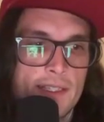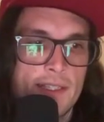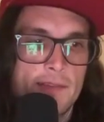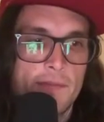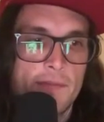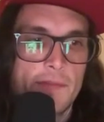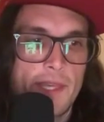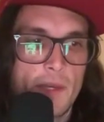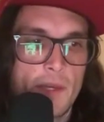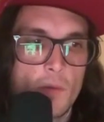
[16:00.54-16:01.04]

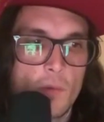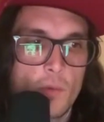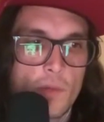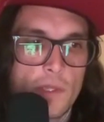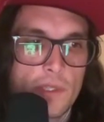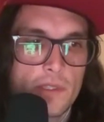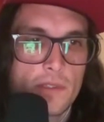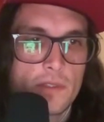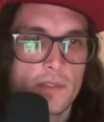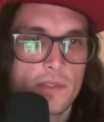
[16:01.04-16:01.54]
that
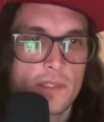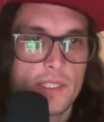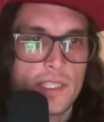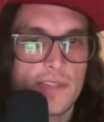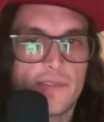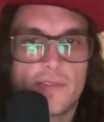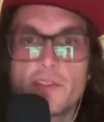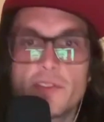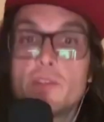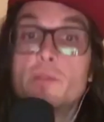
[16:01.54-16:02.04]
will,
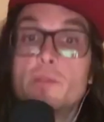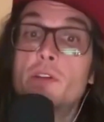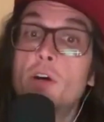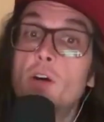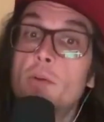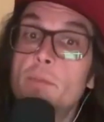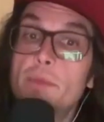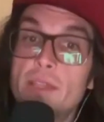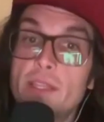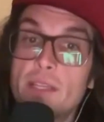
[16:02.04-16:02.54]
if you know
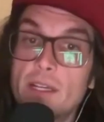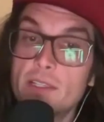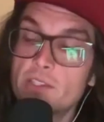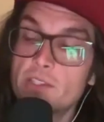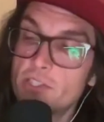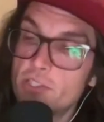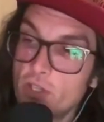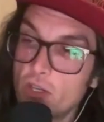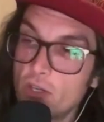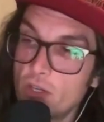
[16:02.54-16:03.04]
me as
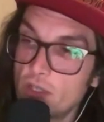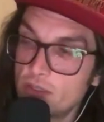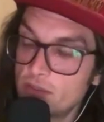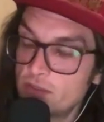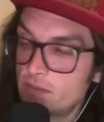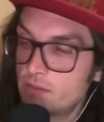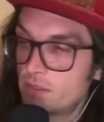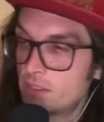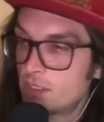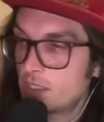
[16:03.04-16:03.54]

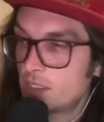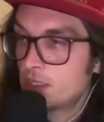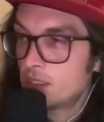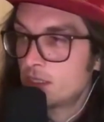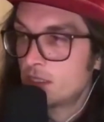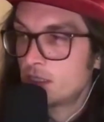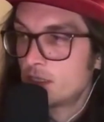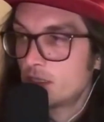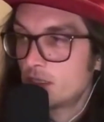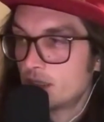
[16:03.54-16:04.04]
Sean,
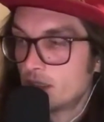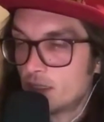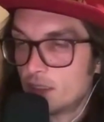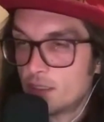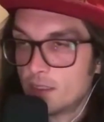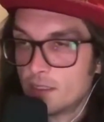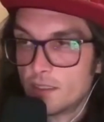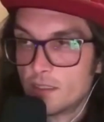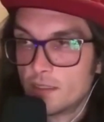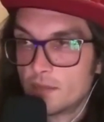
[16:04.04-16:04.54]

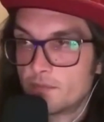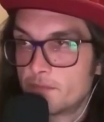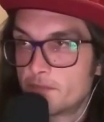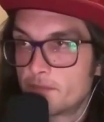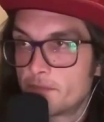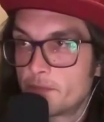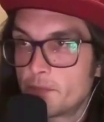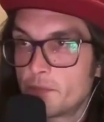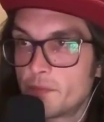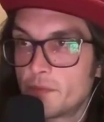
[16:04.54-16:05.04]
um,
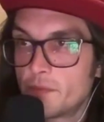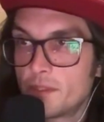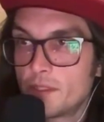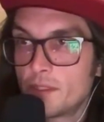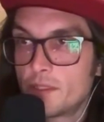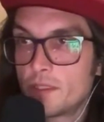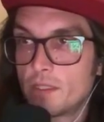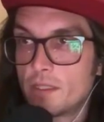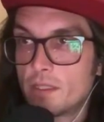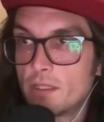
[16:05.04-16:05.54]

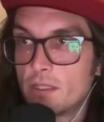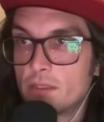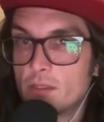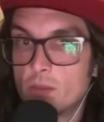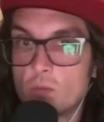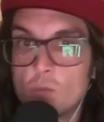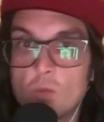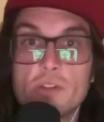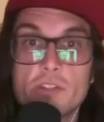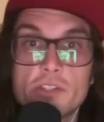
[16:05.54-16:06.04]
the
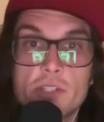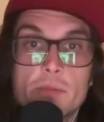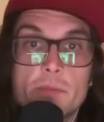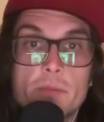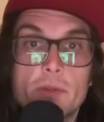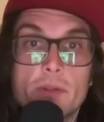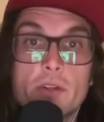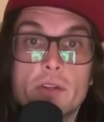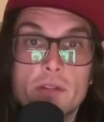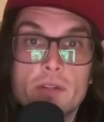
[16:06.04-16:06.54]

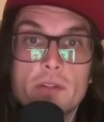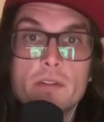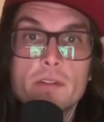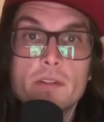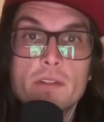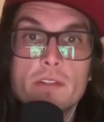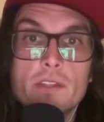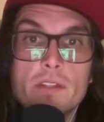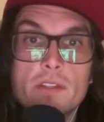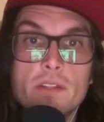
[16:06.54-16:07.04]
worshiper,
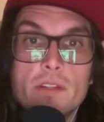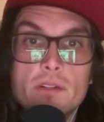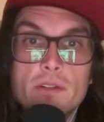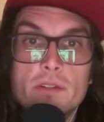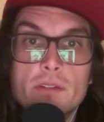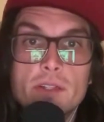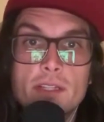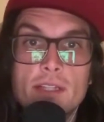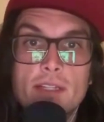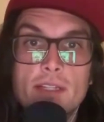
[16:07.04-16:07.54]

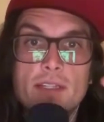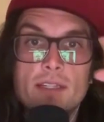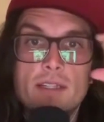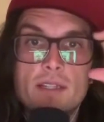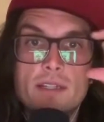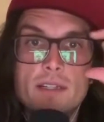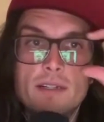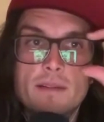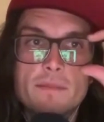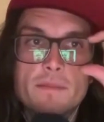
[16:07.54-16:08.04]

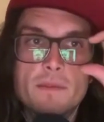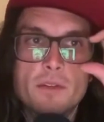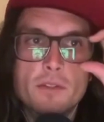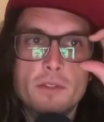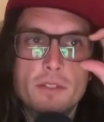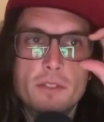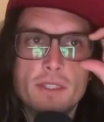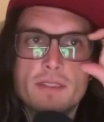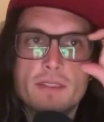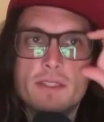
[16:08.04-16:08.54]
or
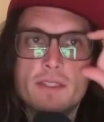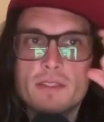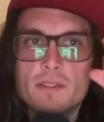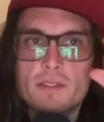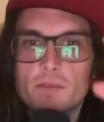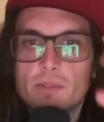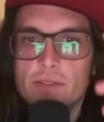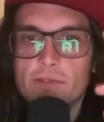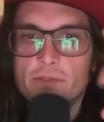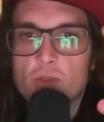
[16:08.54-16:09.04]
the
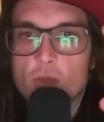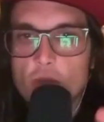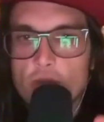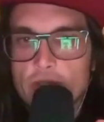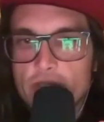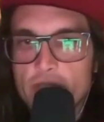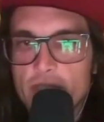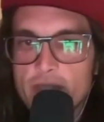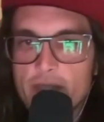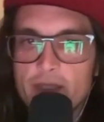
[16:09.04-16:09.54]
sort of
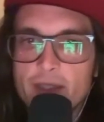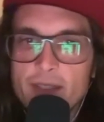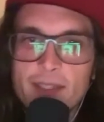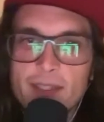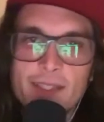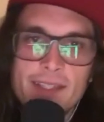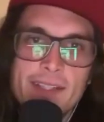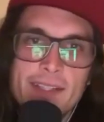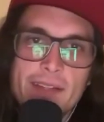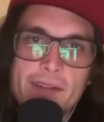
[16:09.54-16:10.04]
quirky,
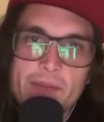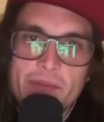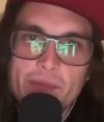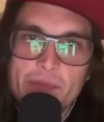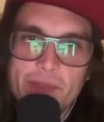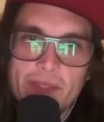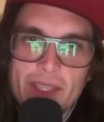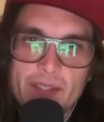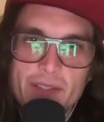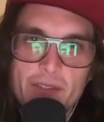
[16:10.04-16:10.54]

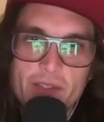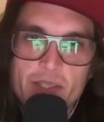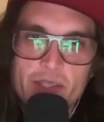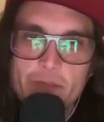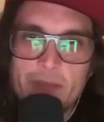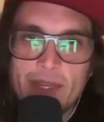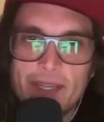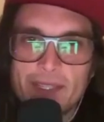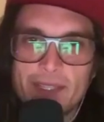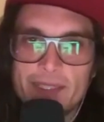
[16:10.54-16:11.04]

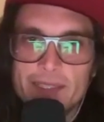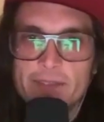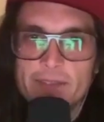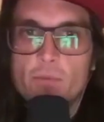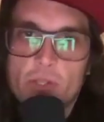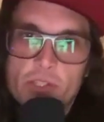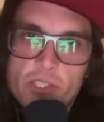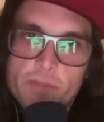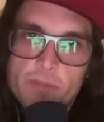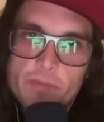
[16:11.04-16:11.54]
introspective
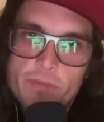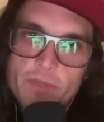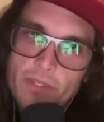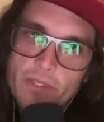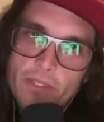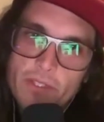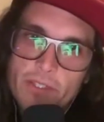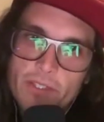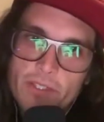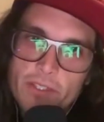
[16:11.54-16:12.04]

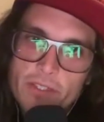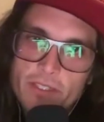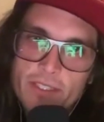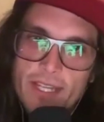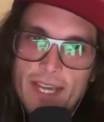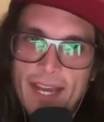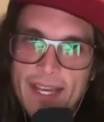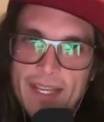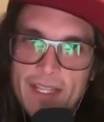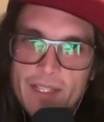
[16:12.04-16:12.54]
worshiper
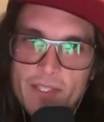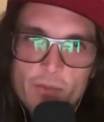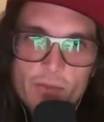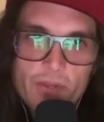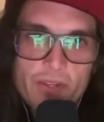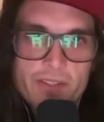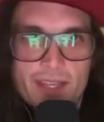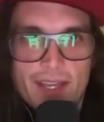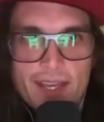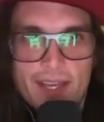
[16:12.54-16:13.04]
guy who
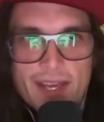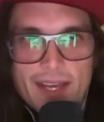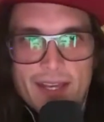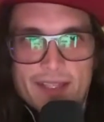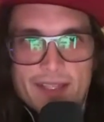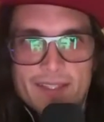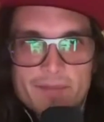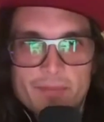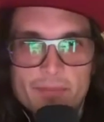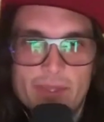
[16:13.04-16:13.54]
wears a
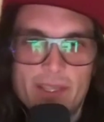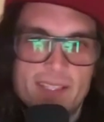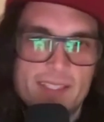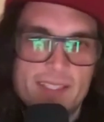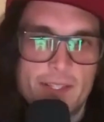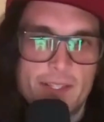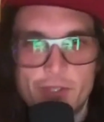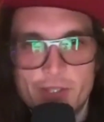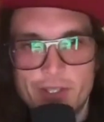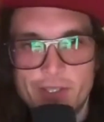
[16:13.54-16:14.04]
hat and plays
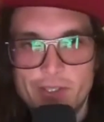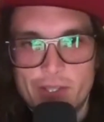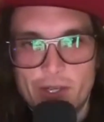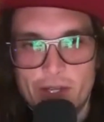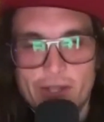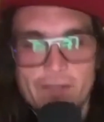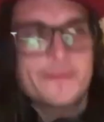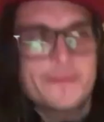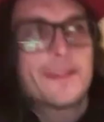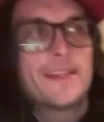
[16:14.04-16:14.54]
electric
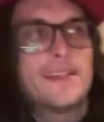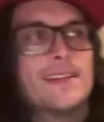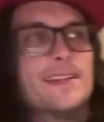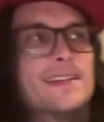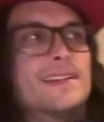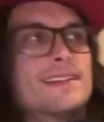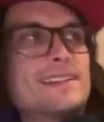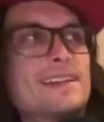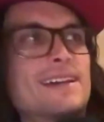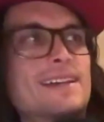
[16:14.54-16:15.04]
guitar.
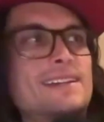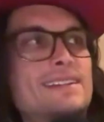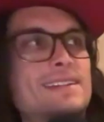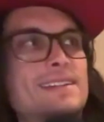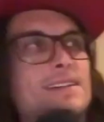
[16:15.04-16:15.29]
Like,